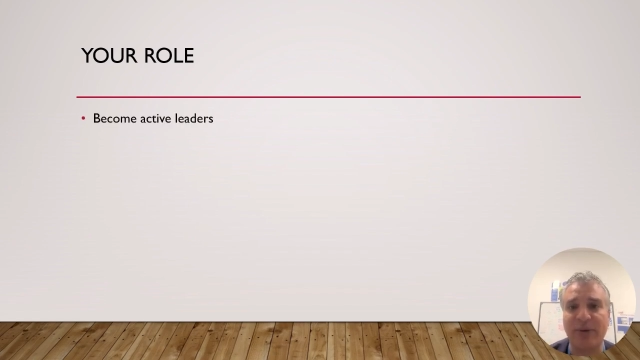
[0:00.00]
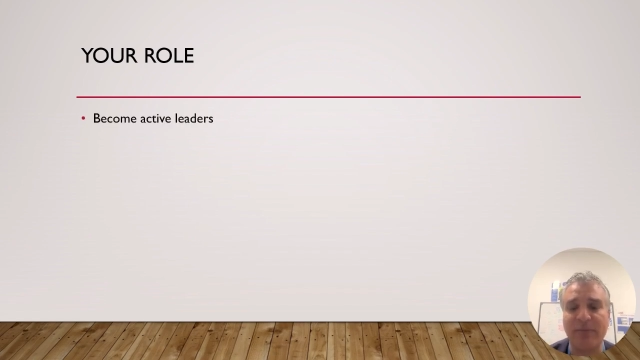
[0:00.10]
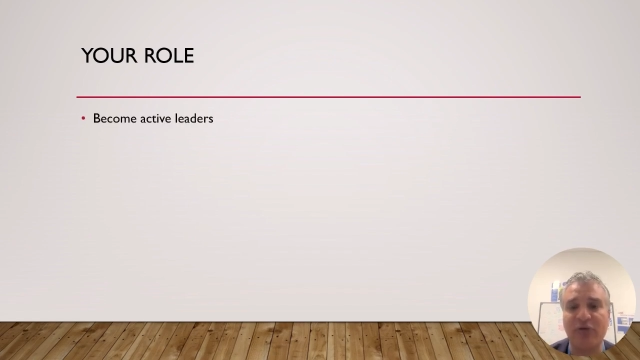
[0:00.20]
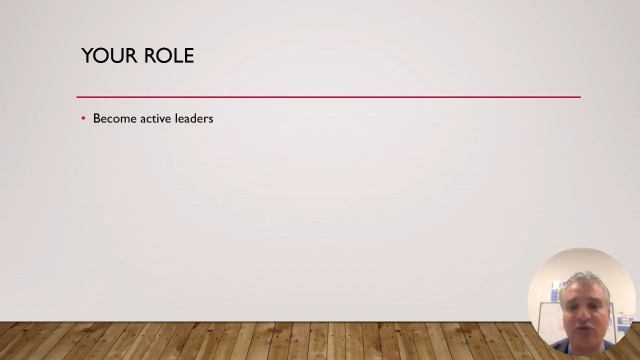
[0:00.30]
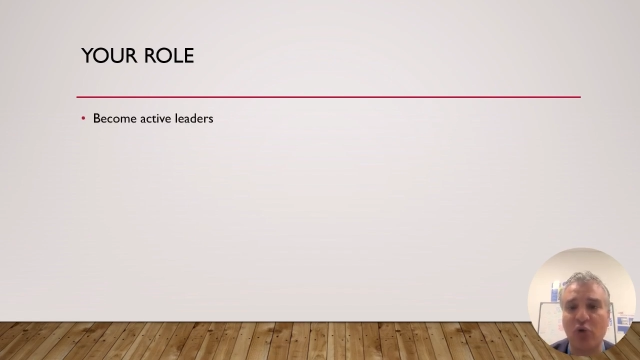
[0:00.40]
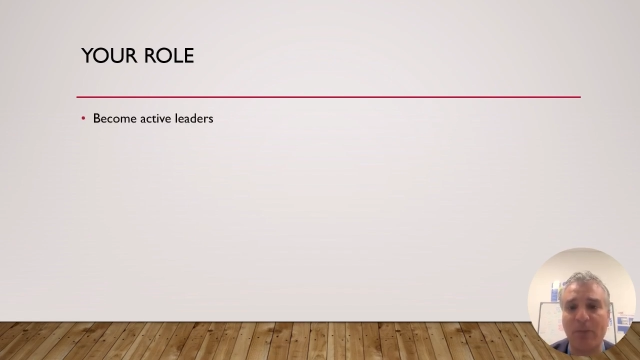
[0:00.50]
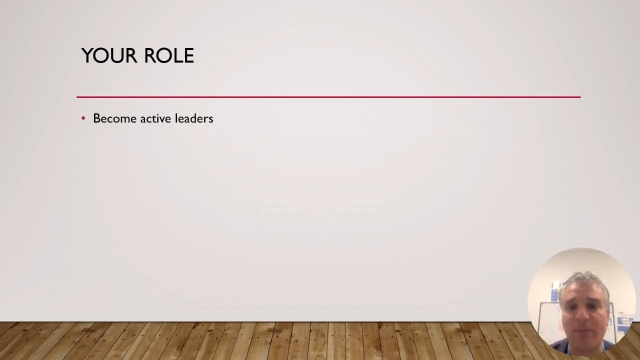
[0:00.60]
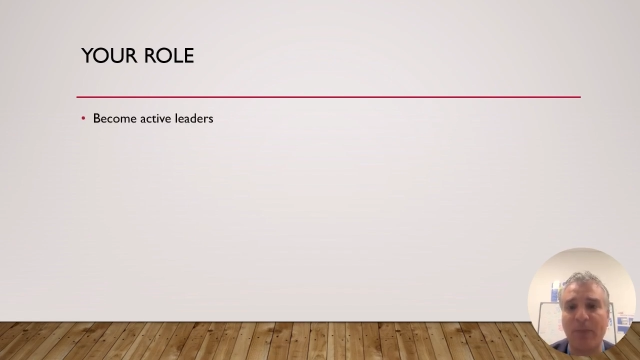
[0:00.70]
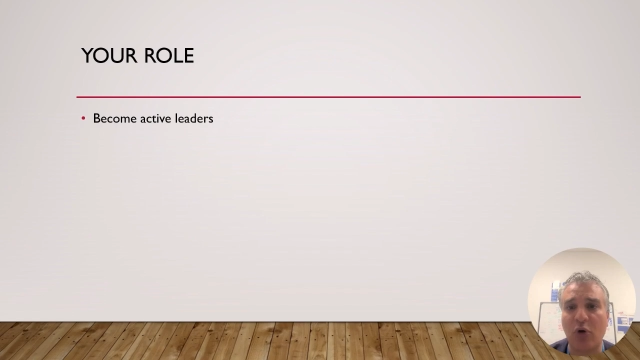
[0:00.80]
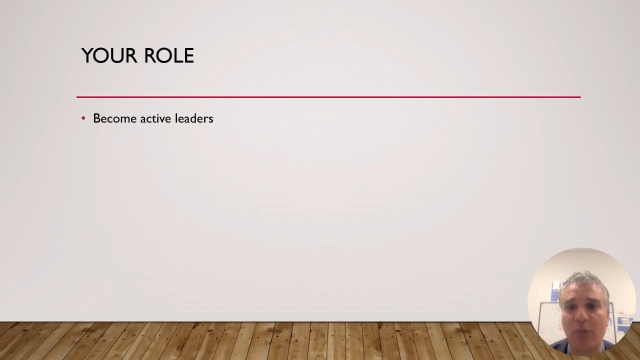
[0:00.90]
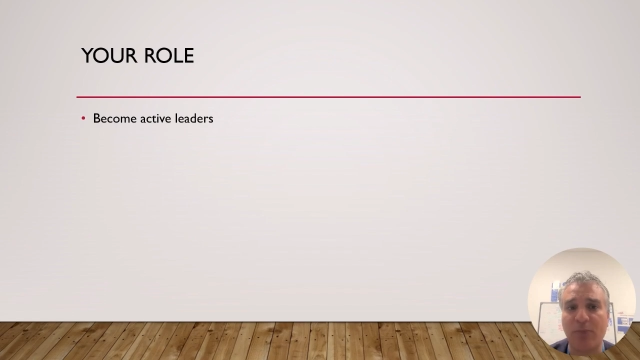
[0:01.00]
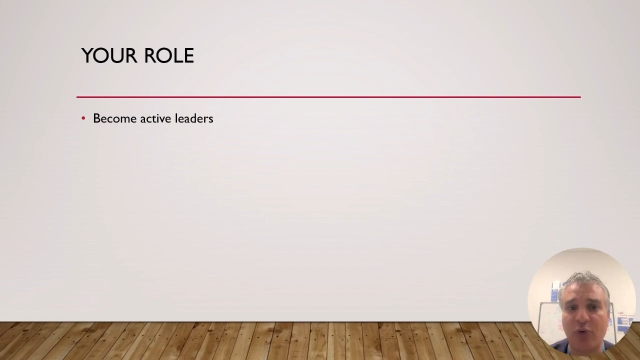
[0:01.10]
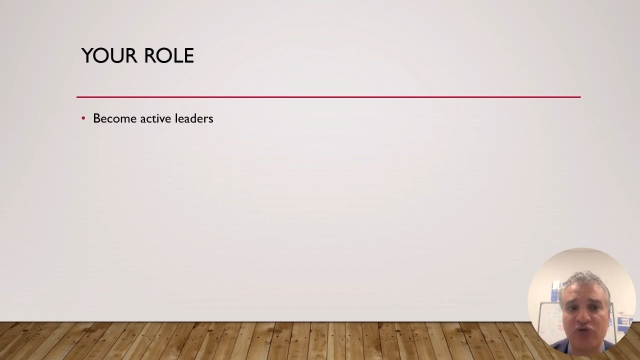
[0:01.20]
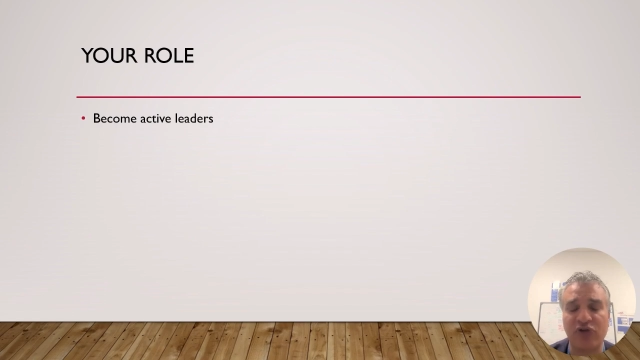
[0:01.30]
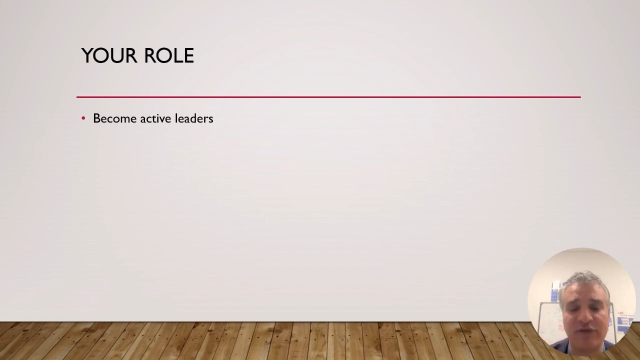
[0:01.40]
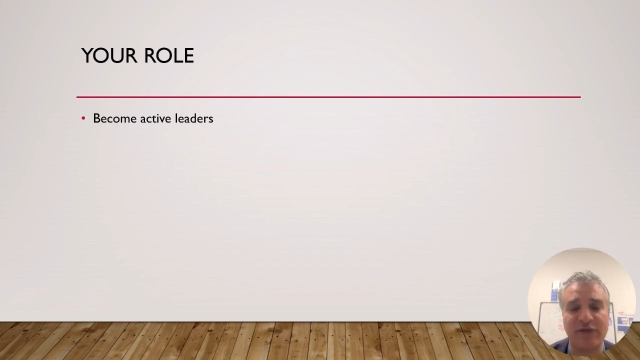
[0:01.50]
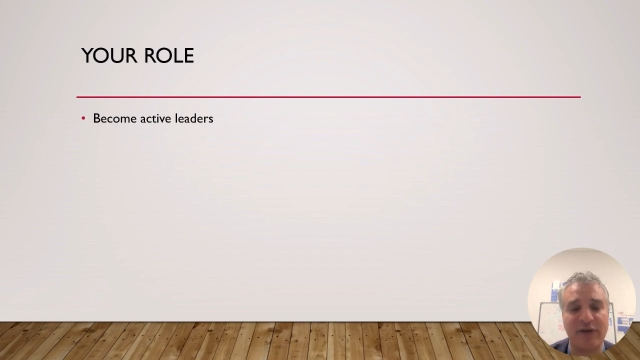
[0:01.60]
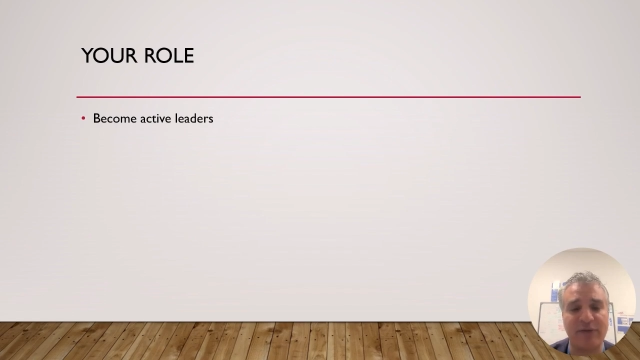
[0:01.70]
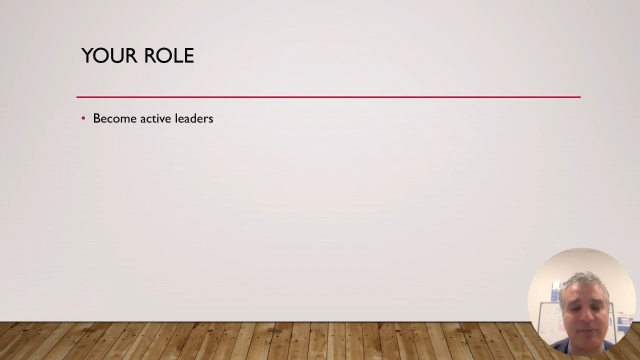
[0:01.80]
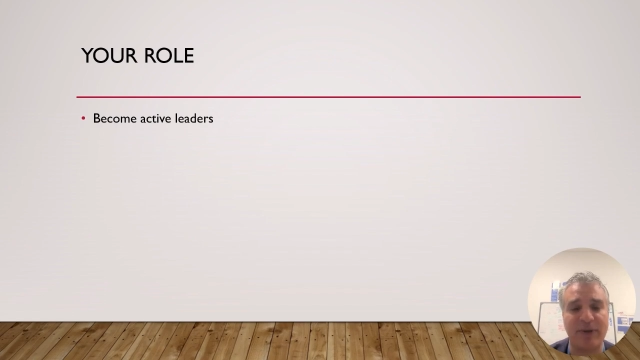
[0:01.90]
block process is
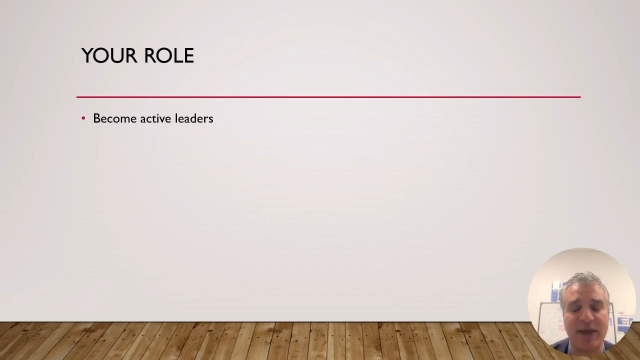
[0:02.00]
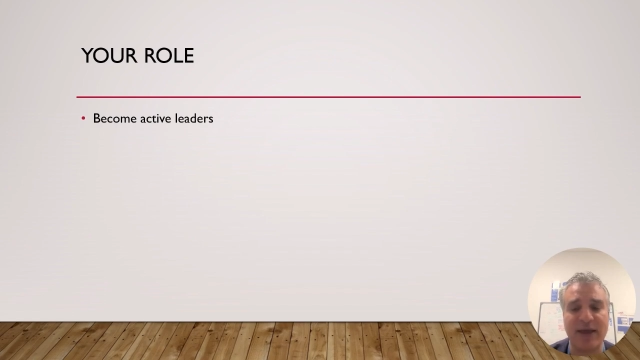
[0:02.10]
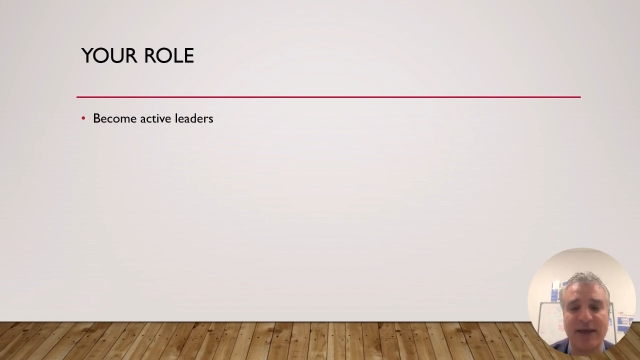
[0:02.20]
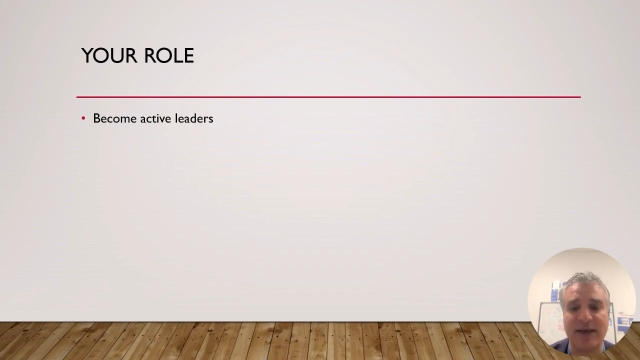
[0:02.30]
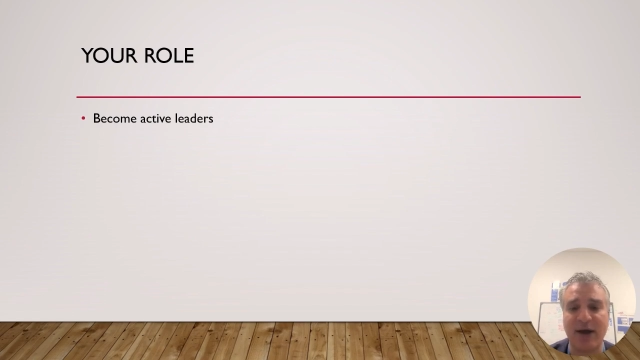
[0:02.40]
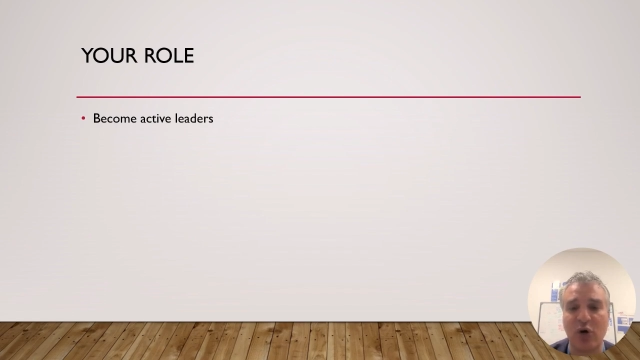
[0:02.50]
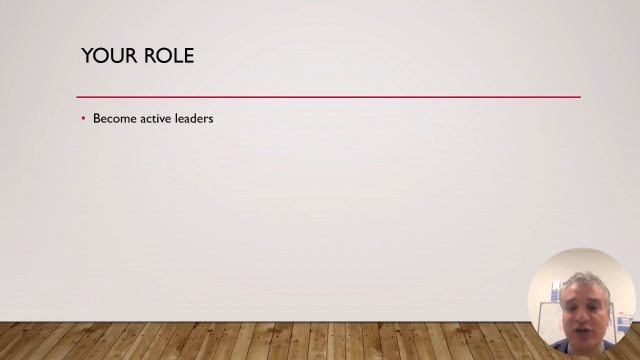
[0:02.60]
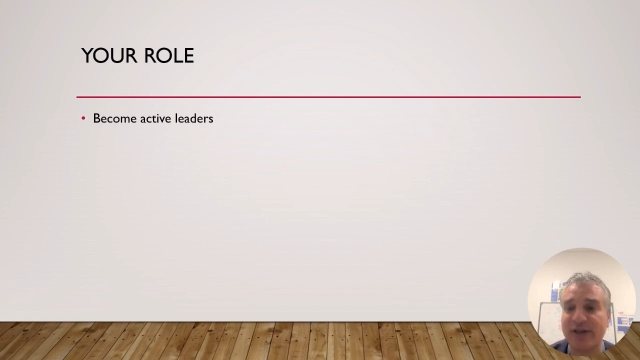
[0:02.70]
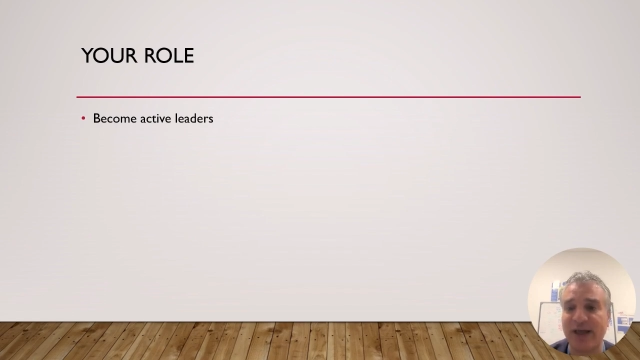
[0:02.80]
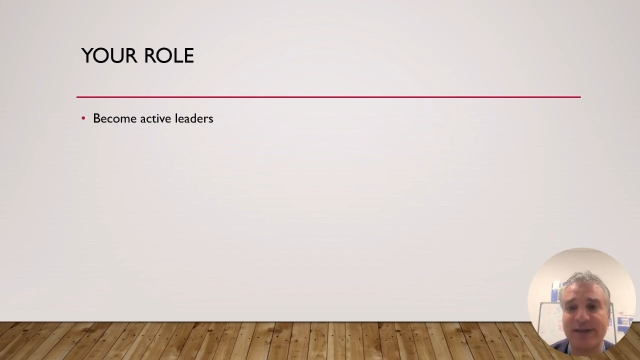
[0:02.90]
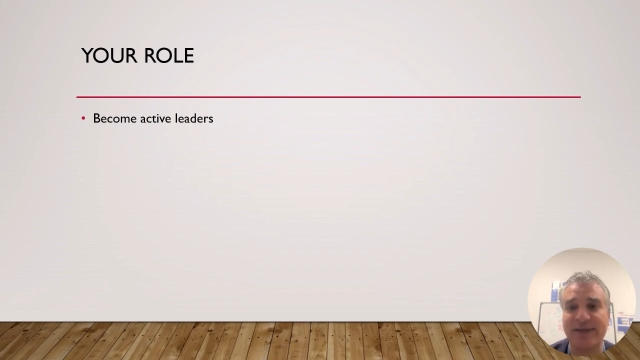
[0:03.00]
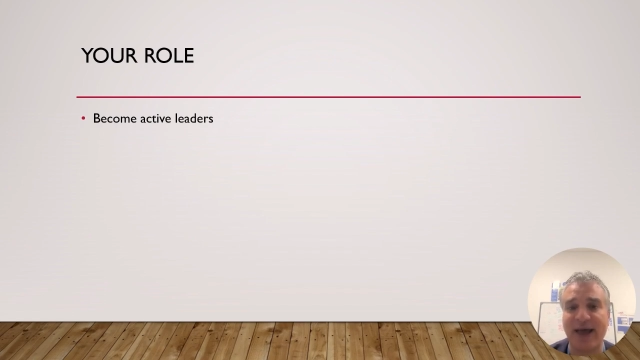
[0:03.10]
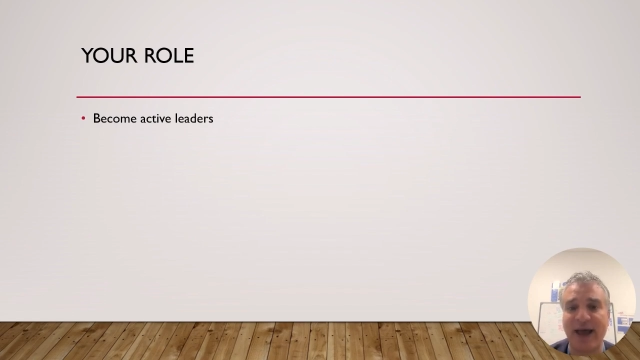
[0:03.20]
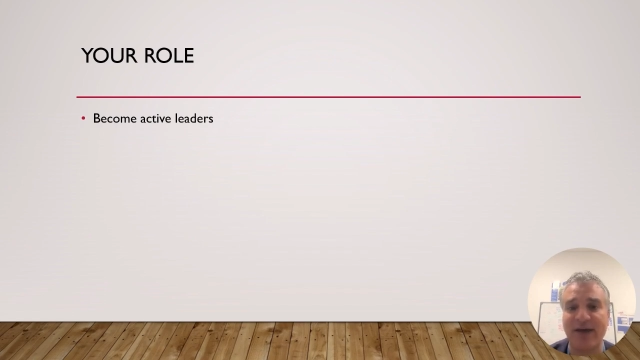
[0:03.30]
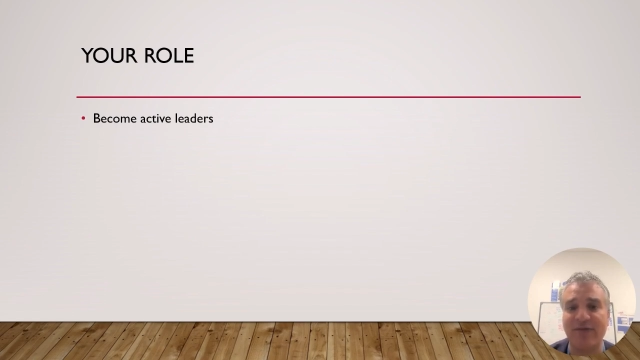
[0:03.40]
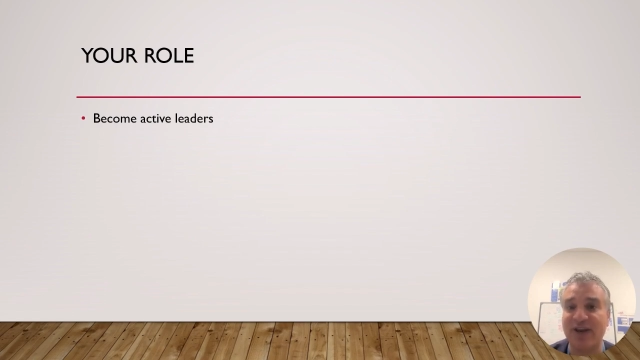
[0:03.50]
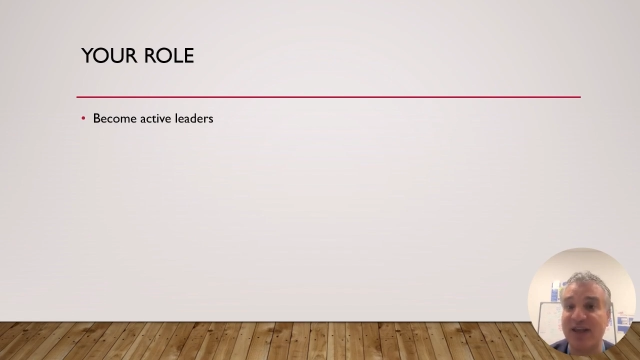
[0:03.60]
being audited every year,